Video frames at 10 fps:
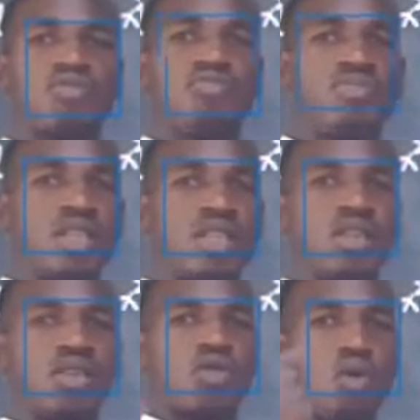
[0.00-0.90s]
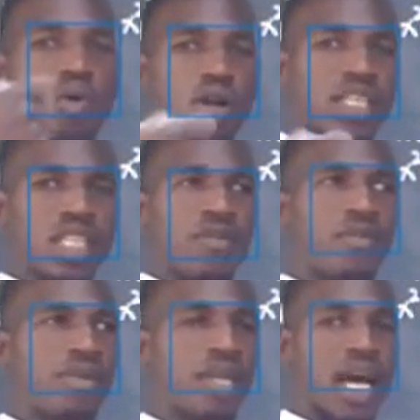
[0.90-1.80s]
be quoting the
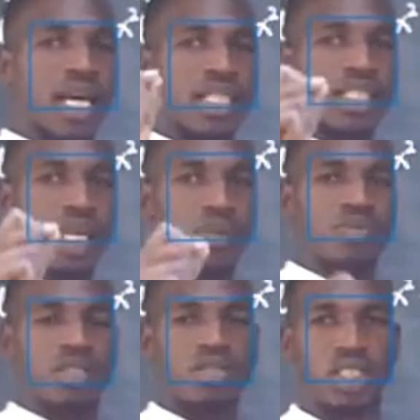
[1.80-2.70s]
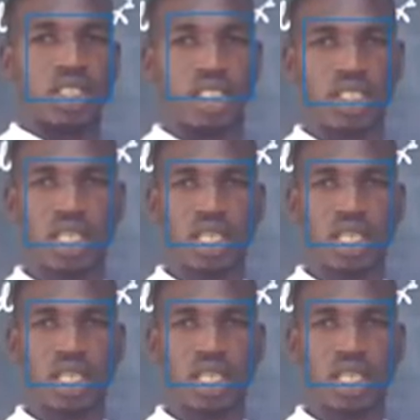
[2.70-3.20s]
formula and substituting